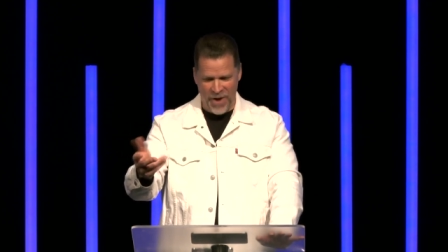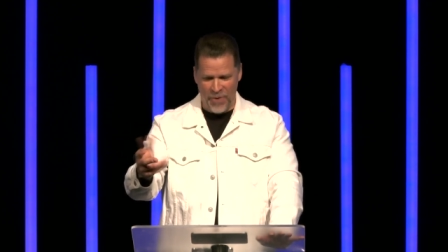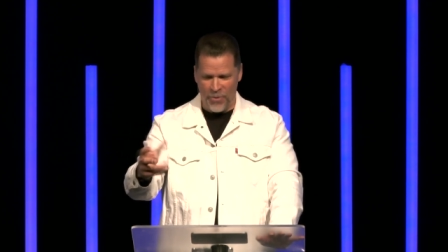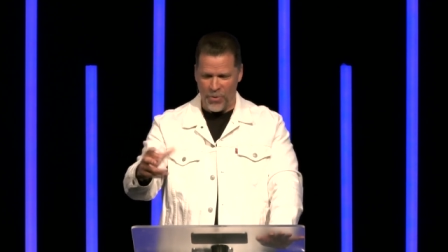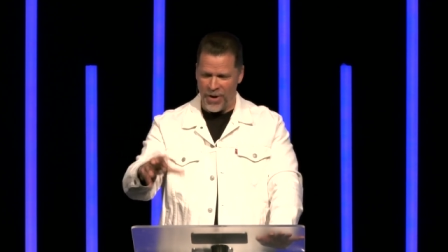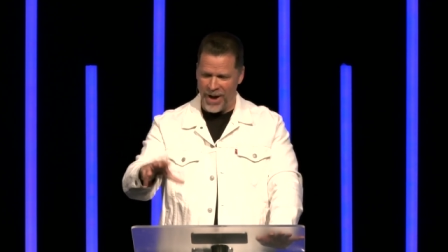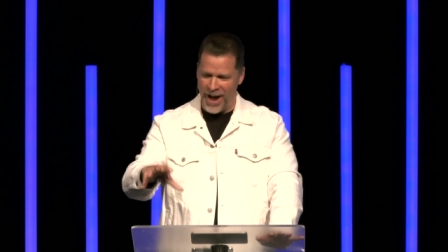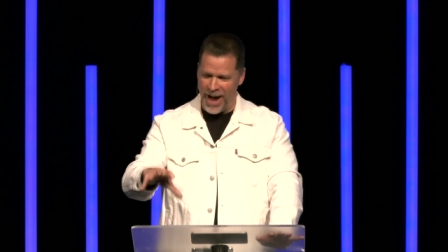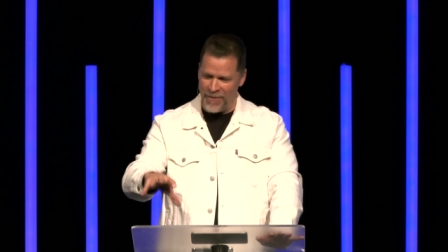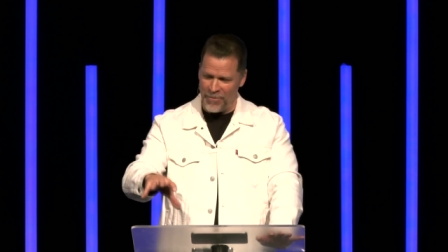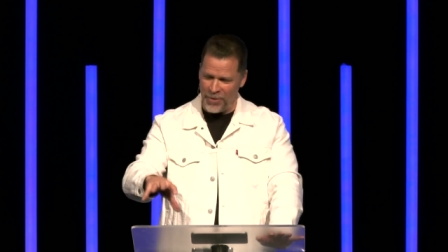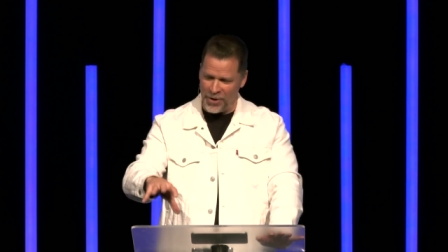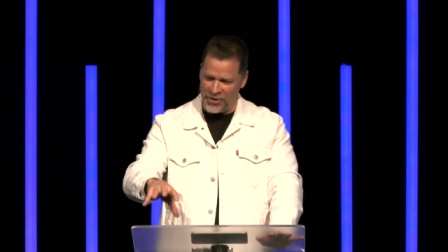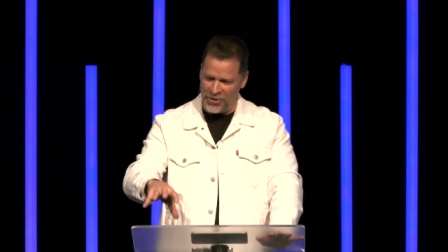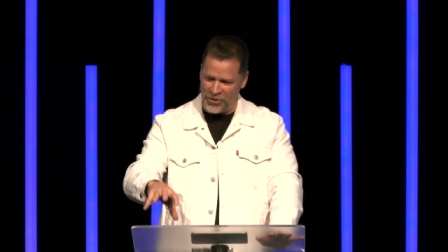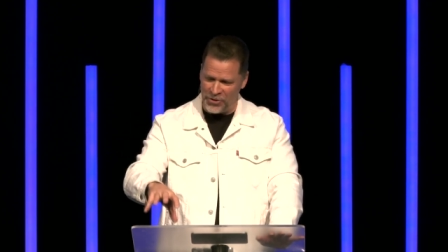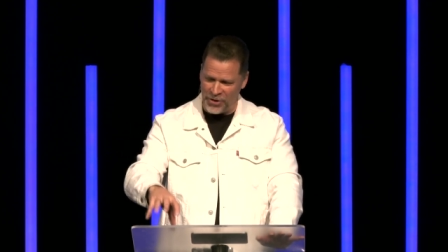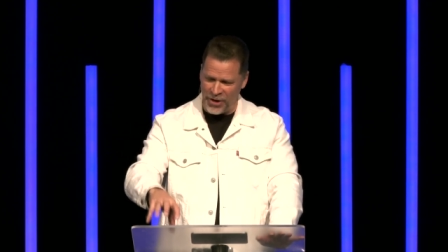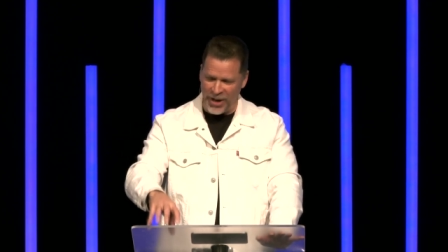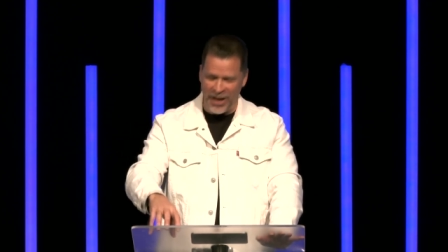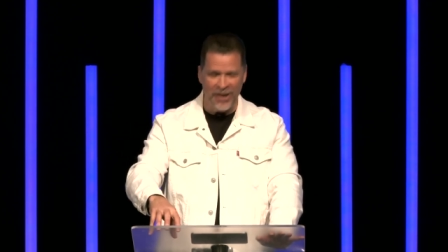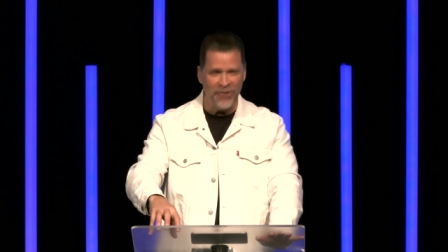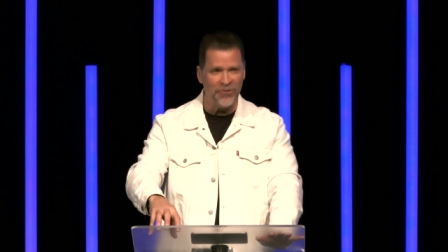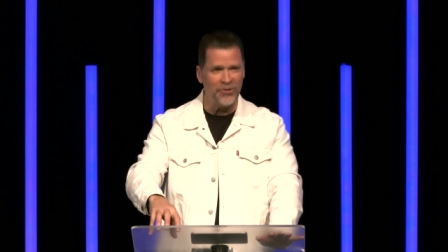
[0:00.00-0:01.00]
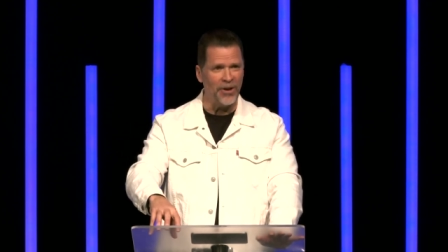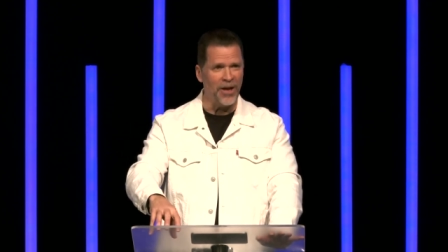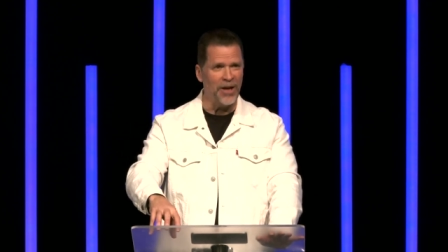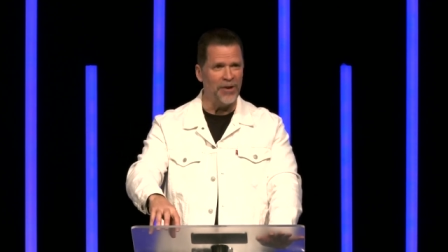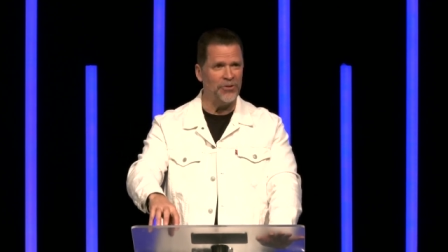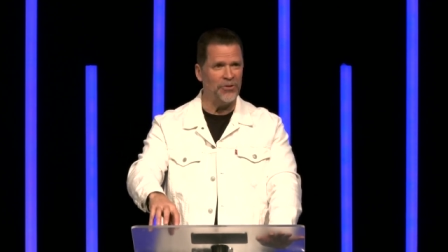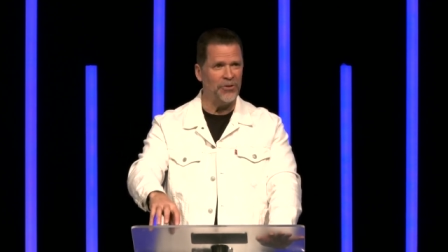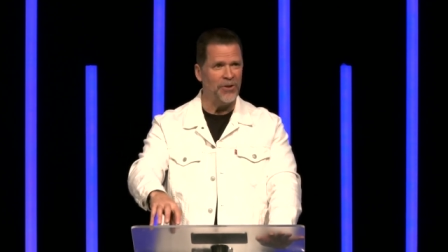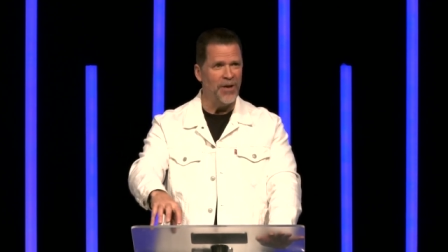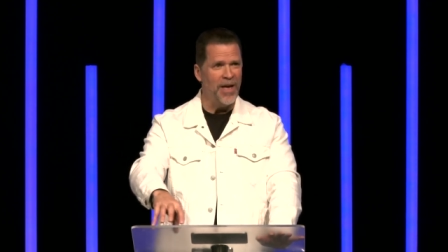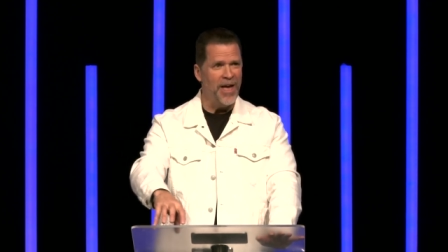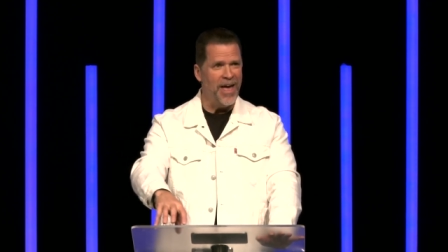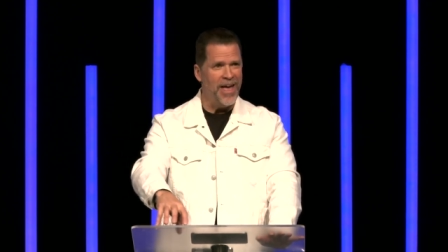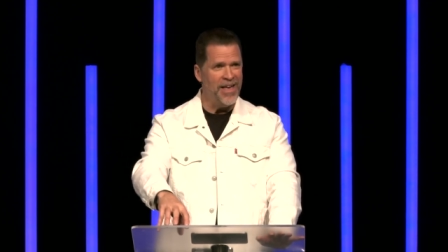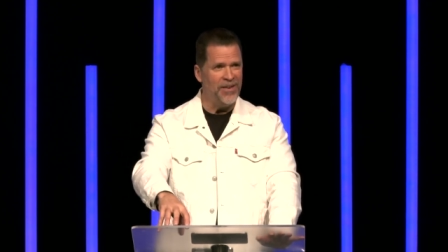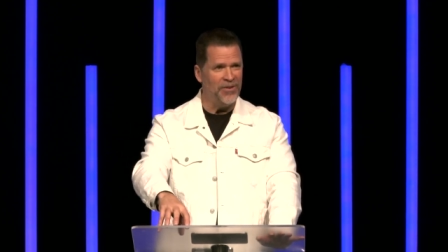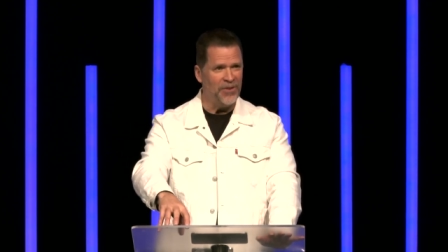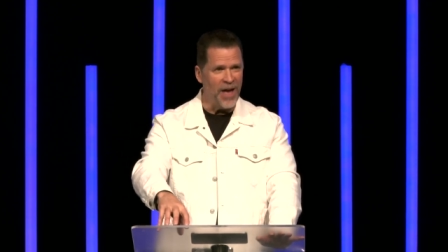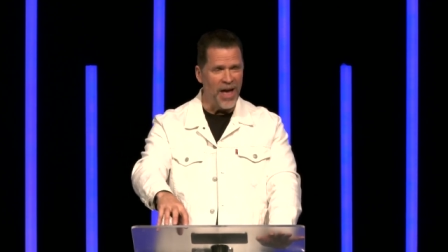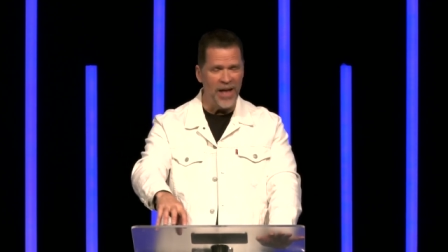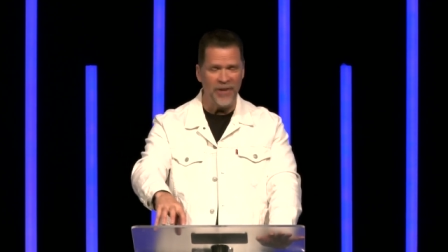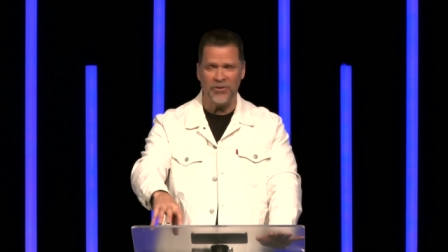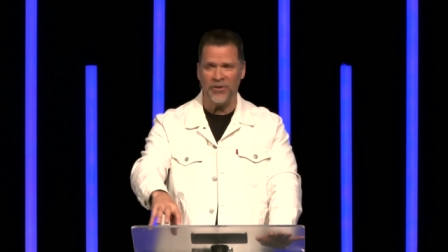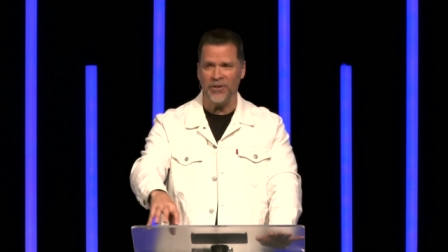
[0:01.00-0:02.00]
Whenever Jesus
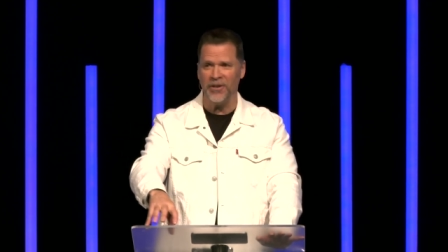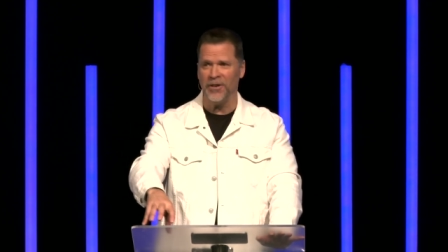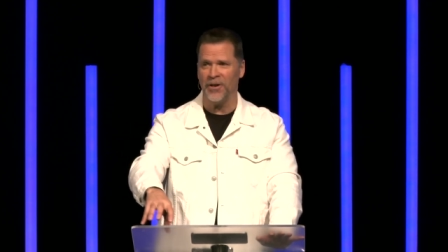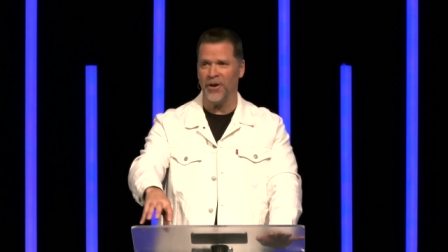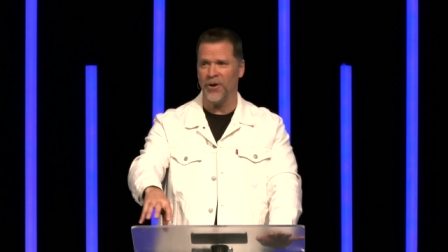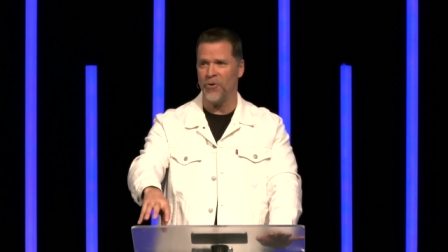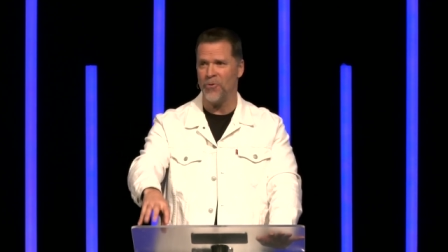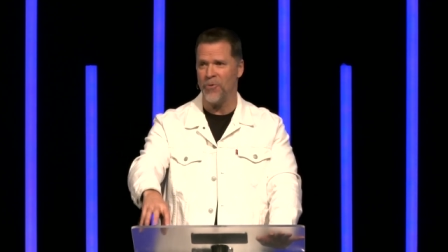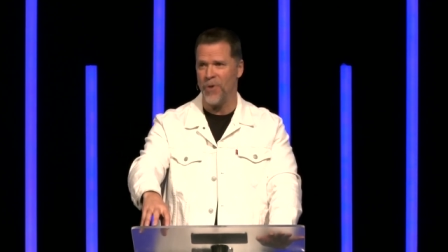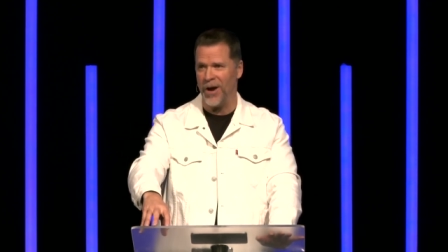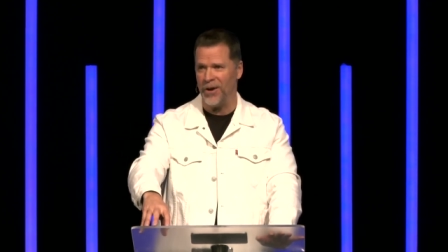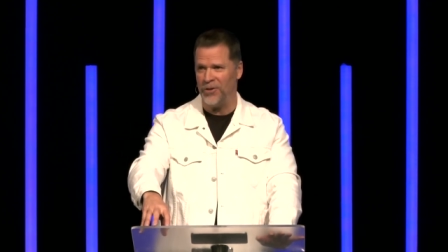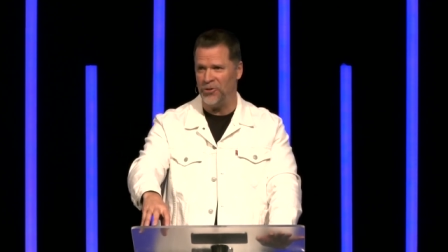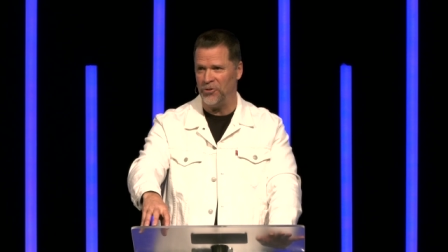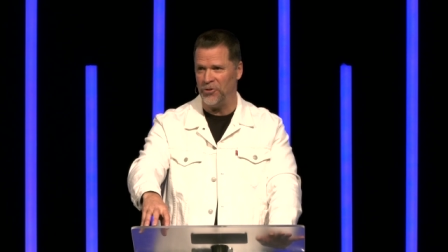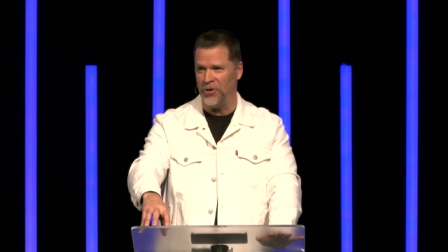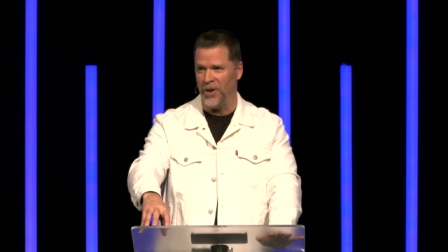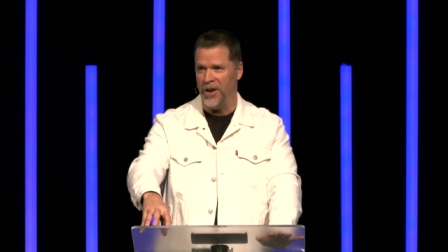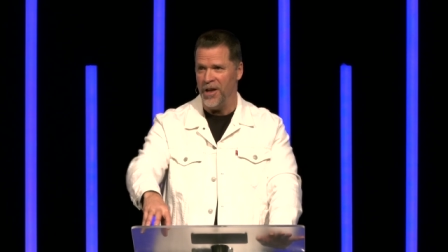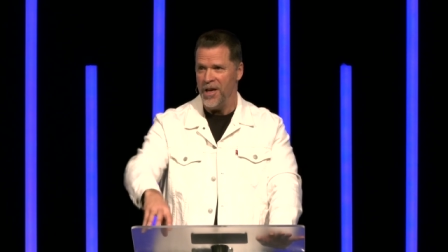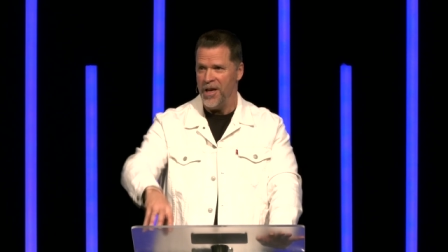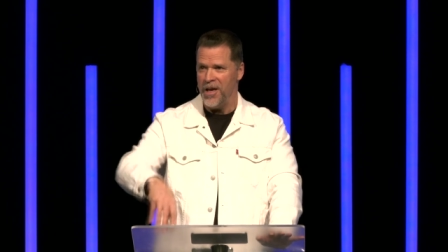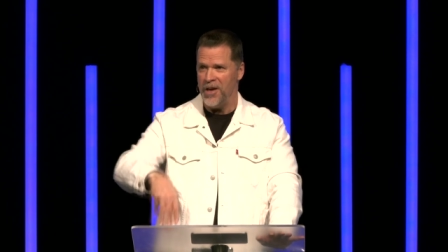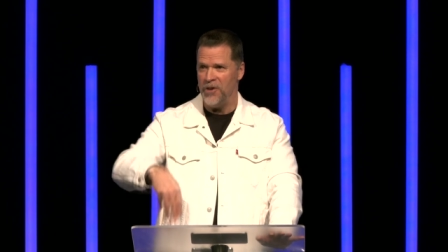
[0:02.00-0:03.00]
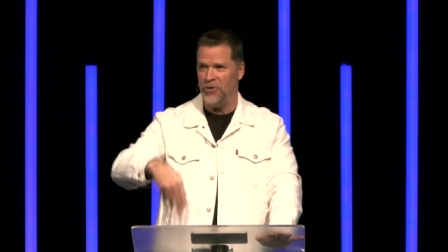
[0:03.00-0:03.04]
is asking a question,